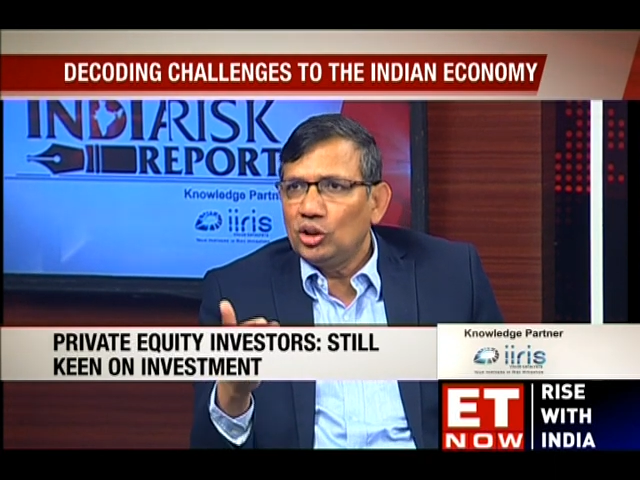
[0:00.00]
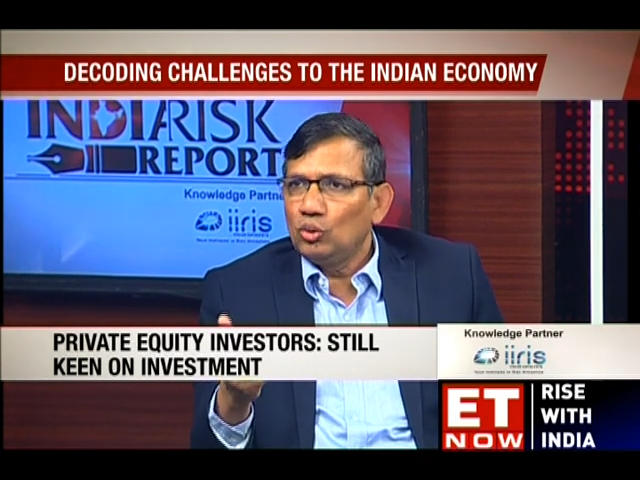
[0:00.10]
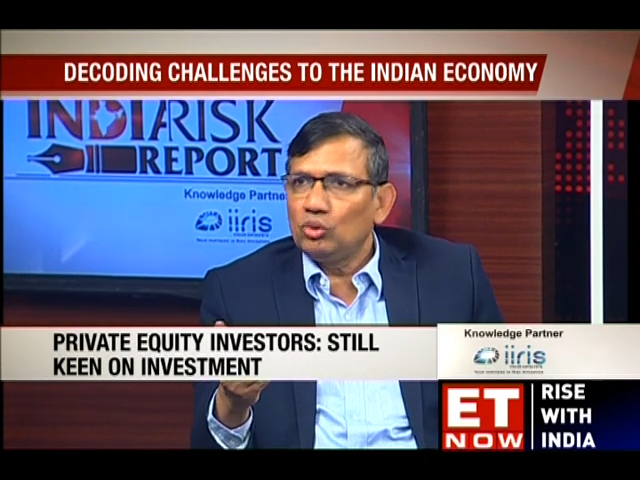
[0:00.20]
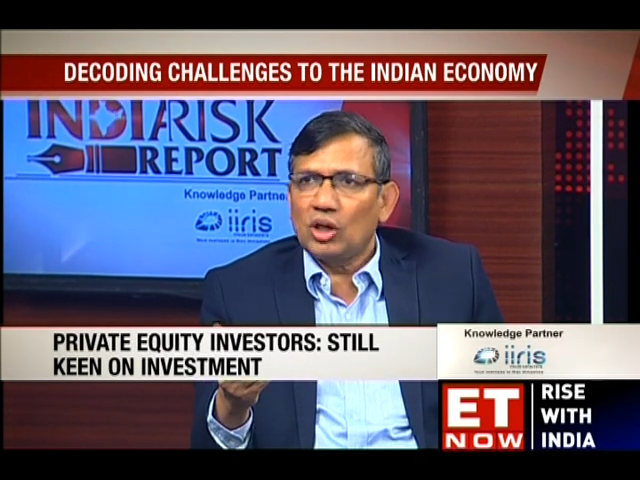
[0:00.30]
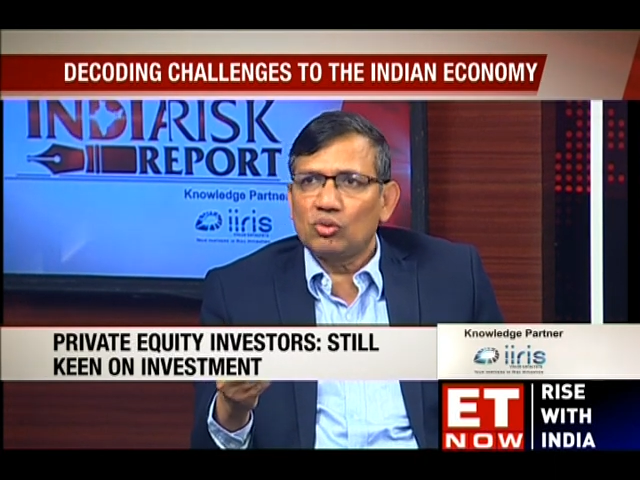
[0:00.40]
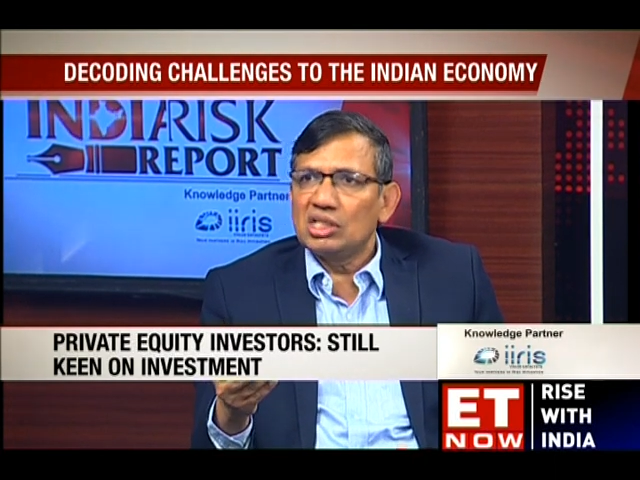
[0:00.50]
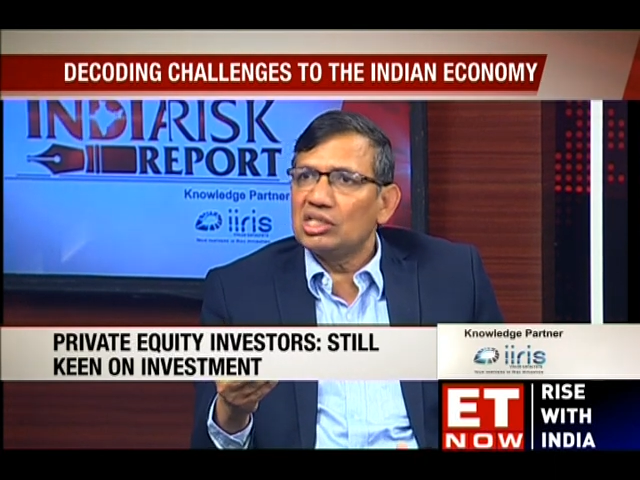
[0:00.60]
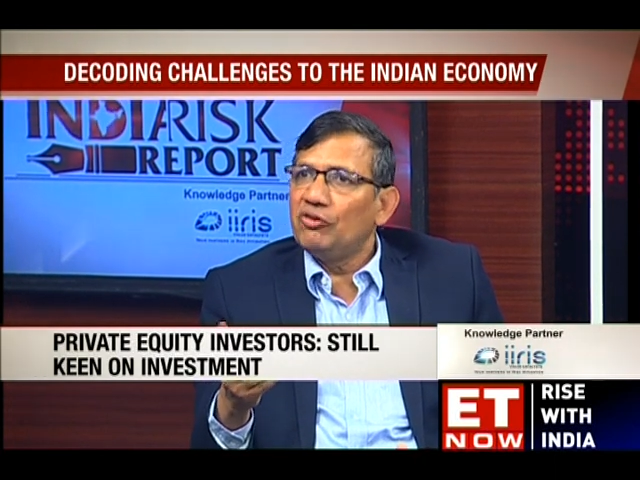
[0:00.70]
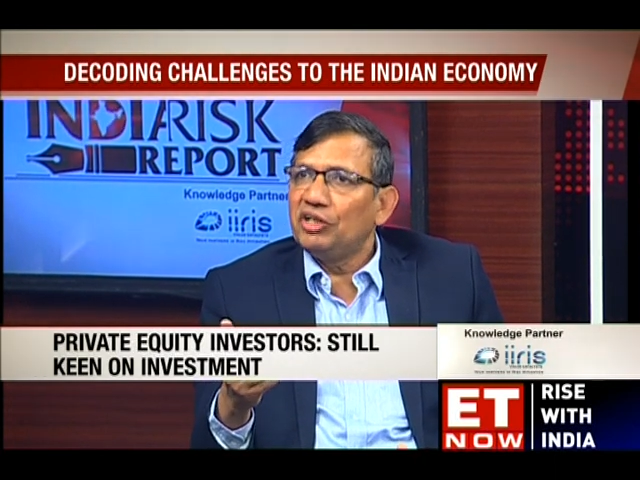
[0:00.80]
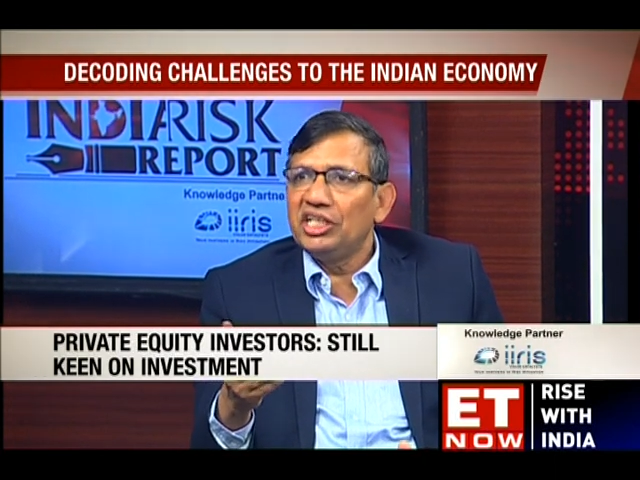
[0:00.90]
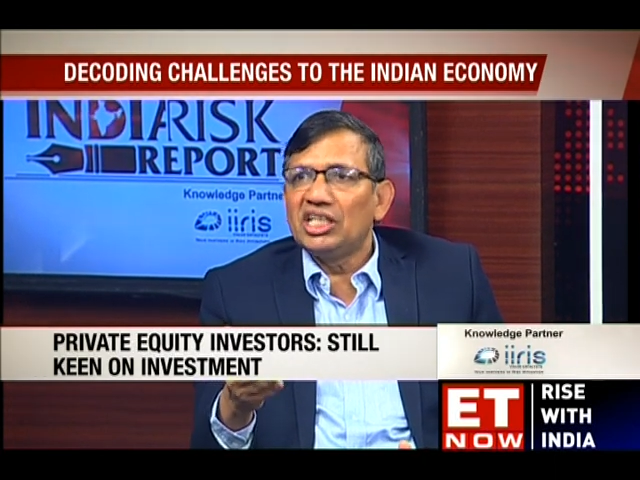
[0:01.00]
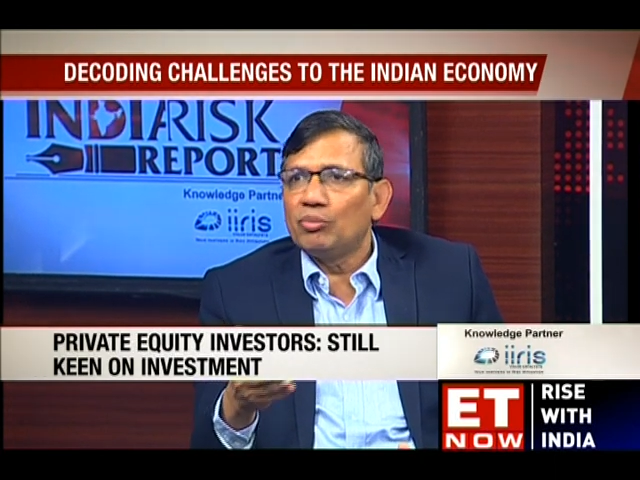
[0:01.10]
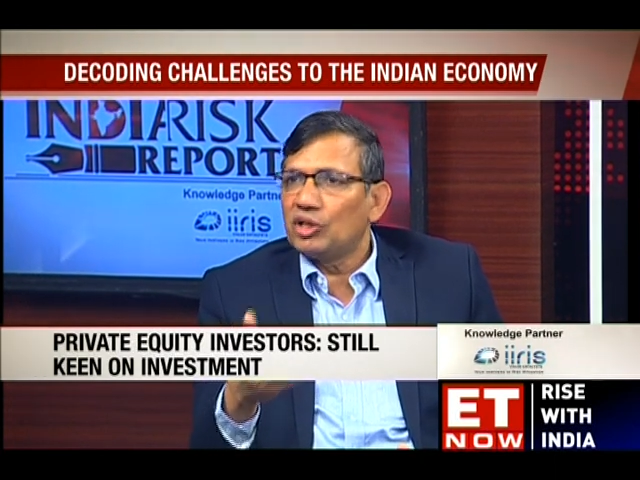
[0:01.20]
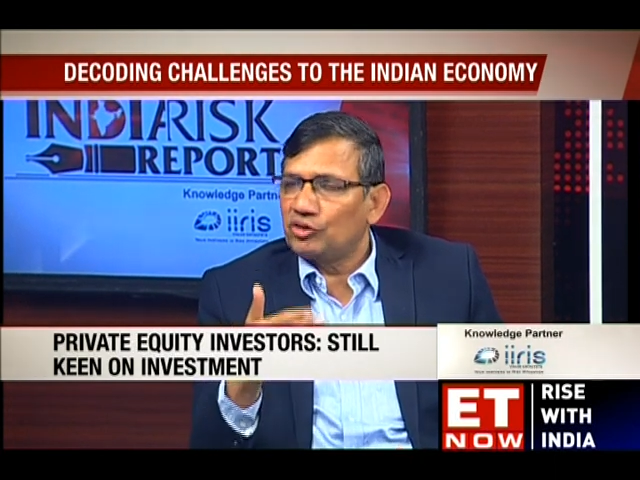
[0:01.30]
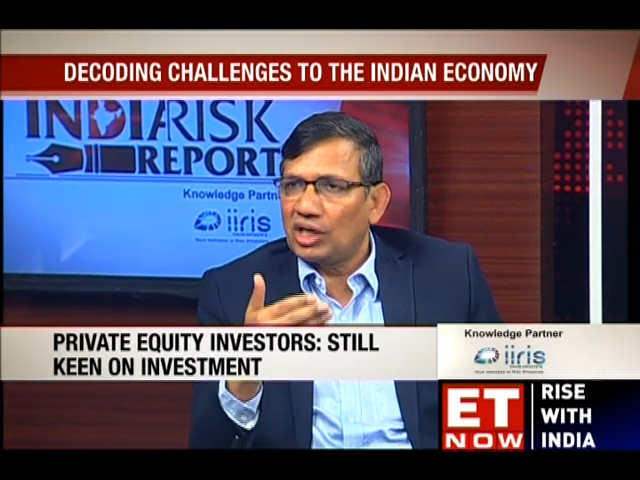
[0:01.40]
2017
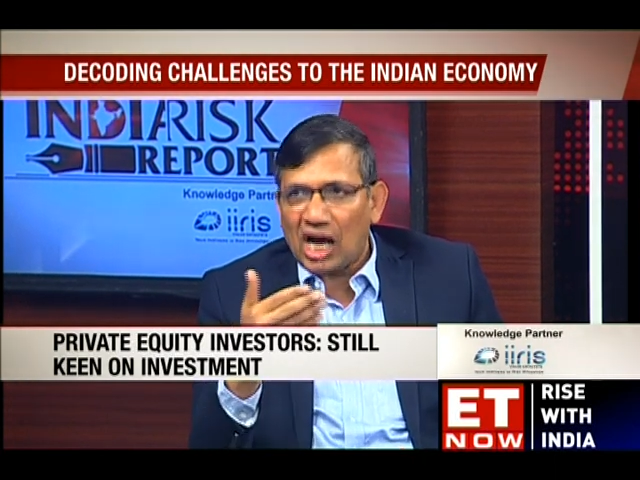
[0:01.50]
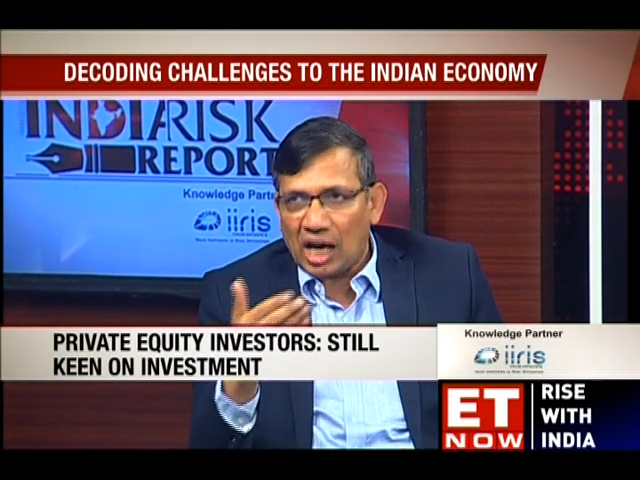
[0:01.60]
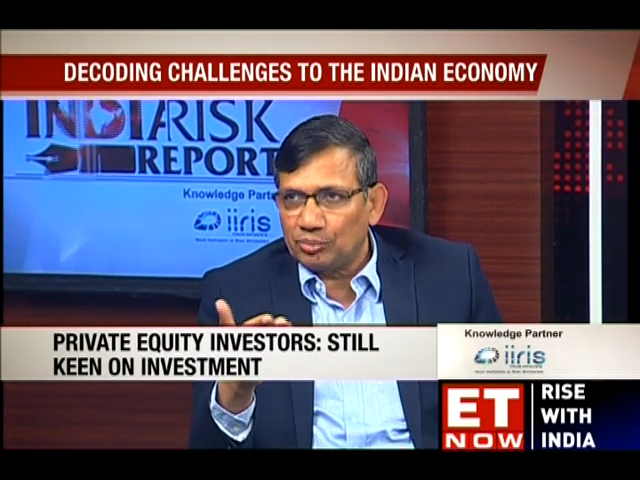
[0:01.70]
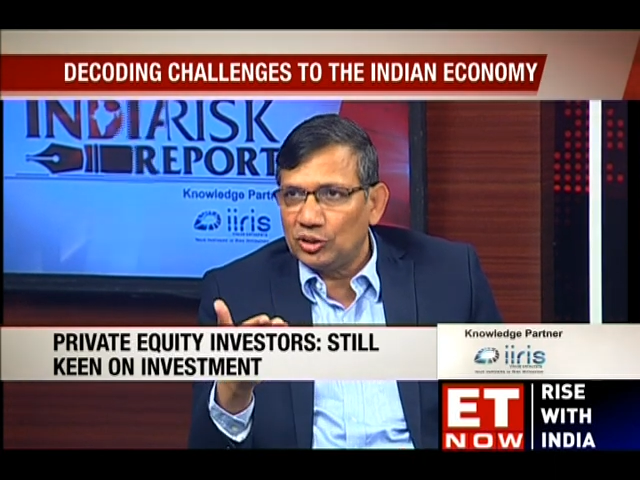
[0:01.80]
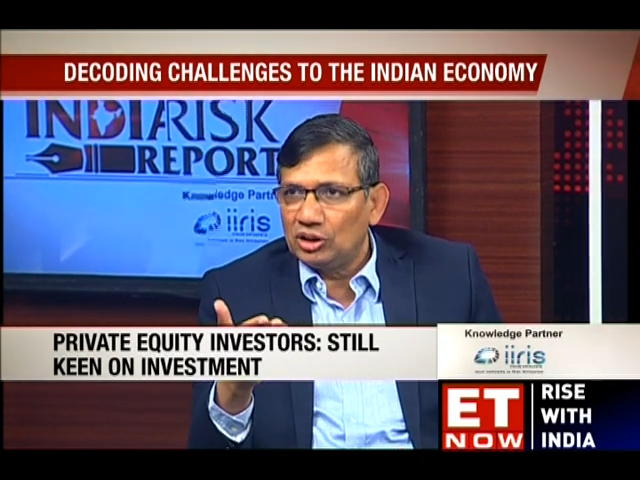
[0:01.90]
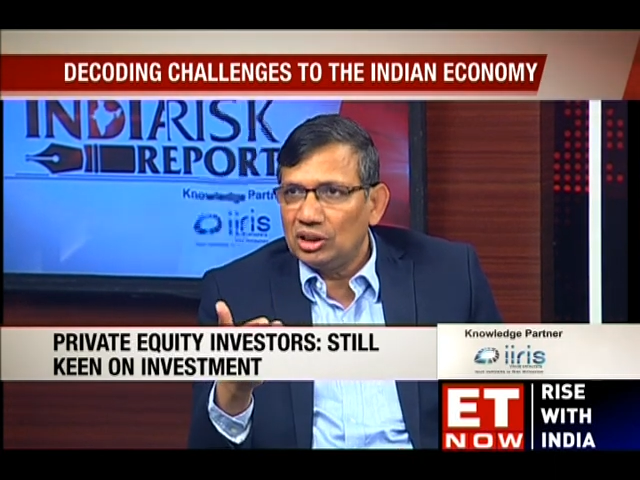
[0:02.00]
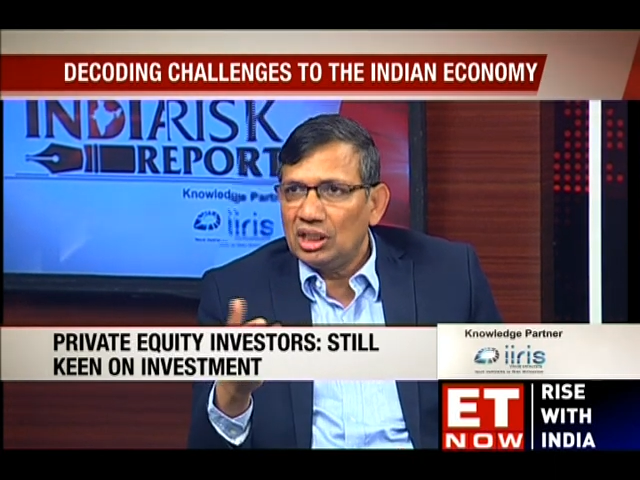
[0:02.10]
numbers were up.